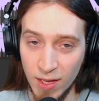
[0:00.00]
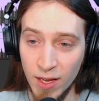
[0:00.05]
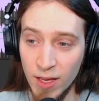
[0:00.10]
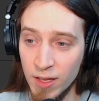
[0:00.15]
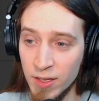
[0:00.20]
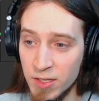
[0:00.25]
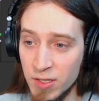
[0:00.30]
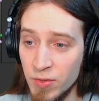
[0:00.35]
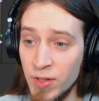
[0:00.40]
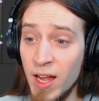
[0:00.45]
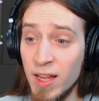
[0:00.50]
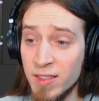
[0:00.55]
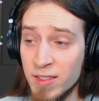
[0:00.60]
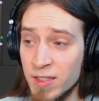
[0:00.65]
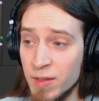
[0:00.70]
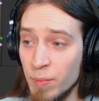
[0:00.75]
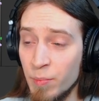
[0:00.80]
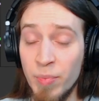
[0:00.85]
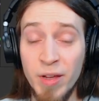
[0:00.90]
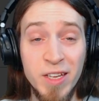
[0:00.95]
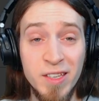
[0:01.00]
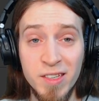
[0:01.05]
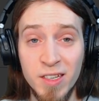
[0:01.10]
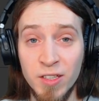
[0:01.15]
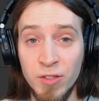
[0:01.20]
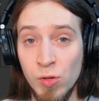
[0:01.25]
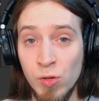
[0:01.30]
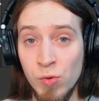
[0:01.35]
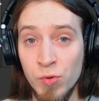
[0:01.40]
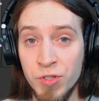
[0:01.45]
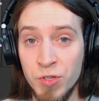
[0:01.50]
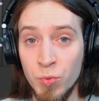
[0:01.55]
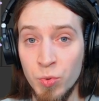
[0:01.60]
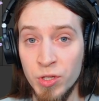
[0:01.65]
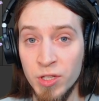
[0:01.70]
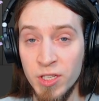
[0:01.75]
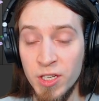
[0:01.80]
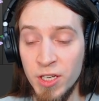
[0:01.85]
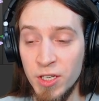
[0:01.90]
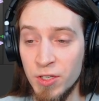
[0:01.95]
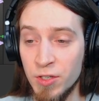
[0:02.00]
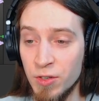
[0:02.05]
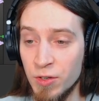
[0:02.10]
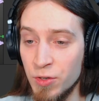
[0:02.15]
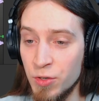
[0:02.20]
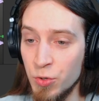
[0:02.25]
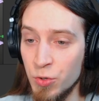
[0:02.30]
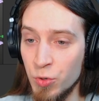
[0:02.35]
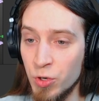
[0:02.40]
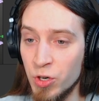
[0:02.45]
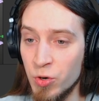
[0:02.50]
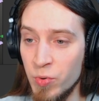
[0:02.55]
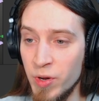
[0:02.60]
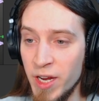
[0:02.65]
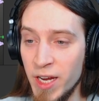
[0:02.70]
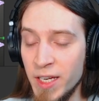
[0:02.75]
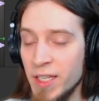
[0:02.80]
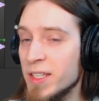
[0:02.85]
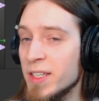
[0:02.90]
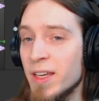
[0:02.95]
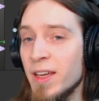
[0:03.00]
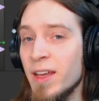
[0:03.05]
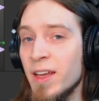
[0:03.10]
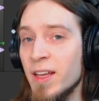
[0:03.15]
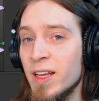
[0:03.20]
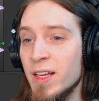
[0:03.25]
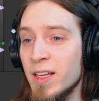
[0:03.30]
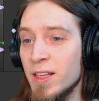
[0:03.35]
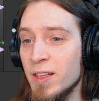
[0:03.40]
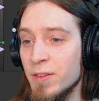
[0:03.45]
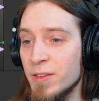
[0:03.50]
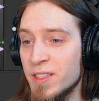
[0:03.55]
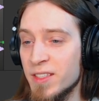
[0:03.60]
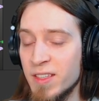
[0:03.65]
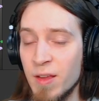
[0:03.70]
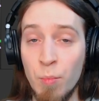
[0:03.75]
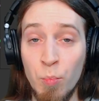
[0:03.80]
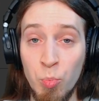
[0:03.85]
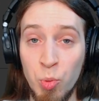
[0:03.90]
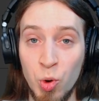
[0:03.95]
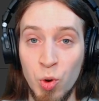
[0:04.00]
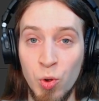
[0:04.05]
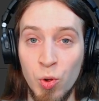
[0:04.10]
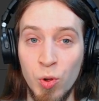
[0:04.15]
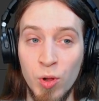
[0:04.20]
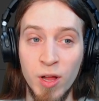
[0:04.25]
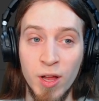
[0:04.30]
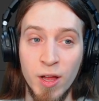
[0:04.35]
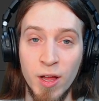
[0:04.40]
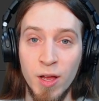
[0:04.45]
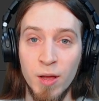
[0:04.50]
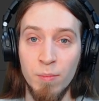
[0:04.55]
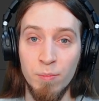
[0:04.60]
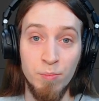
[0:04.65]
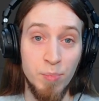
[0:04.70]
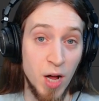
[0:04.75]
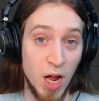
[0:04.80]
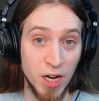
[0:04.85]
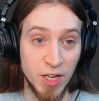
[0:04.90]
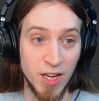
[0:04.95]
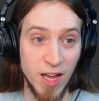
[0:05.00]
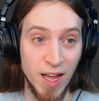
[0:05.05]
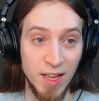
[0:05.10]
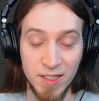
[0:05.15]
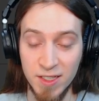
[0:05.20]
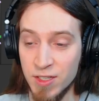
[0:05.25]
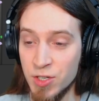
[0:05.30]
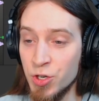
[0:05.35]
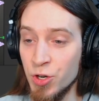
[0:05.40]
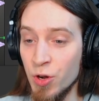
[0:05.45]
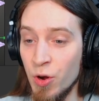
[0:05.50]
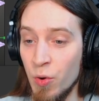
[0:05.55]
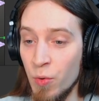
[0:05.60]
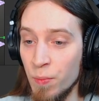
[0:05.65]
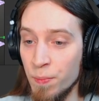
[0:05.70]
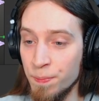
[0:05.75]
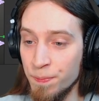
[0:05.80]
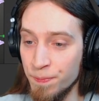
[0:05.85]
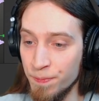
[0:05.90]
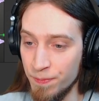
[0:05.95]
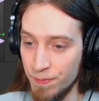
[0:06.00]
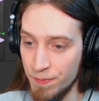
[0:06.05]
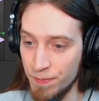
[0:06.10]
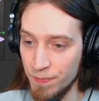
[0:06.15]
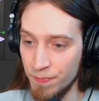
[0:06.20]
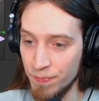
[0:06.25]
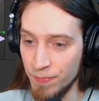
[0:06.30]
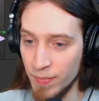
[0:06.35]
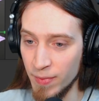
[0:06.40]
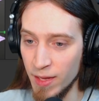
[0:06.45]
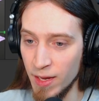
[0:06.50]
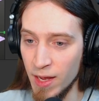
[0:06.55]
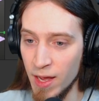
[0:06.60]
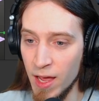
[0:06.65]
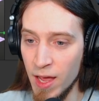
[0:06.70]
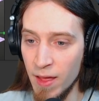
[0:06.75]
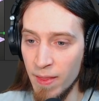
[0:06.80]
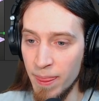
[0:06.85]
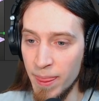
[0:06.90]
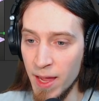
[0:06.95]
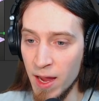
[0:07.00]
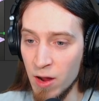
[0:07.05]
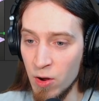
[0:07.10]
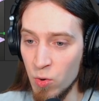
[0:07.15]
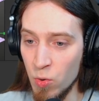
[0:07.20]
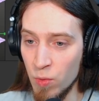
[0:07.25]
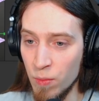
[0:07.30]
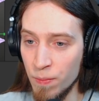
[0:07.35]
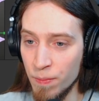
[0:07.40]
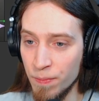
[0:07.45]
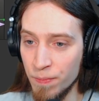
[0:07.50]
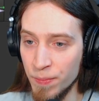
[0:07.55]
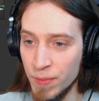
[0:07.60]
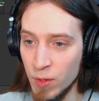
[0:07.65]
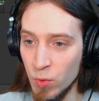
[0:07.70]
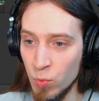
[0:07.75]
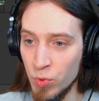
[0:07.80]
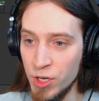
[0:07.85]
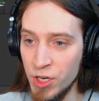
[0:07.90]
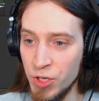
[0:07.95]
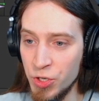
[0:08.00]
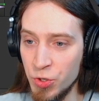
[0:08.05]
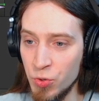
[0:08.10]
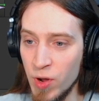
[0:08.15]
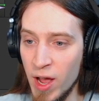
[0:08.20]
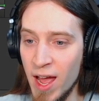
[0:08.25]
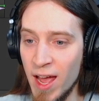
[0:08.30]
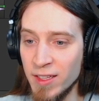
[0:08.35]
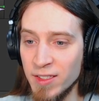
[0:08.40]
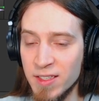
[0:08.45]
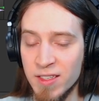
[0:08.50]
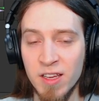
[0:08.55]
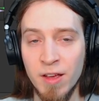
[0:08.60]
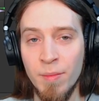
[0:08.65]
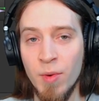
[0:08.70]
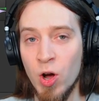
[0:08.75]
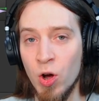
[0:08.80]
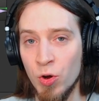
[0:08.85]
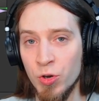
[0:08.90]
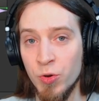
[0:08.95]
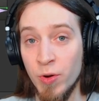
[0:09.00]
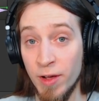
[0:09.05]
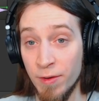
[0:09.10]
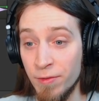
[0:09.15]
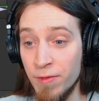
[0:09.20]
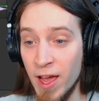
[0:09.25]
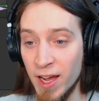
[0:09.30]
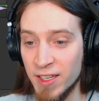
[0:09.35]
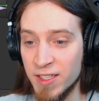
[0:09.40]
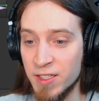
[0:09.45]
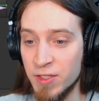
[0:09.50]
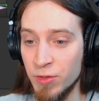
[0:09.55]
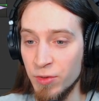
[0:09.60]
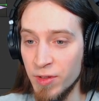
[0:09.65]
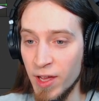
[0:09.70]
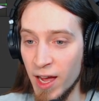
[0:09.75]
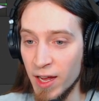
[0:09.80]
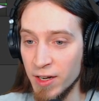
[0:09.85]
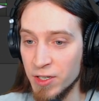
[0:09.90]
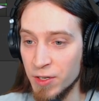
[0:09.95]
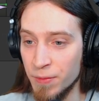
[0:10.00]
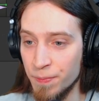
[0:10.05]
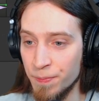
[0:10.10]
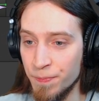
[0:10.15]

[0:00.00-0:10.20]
So that's basic tools you would need to create a simple podcast show. Now, we need to add some audio effects to that.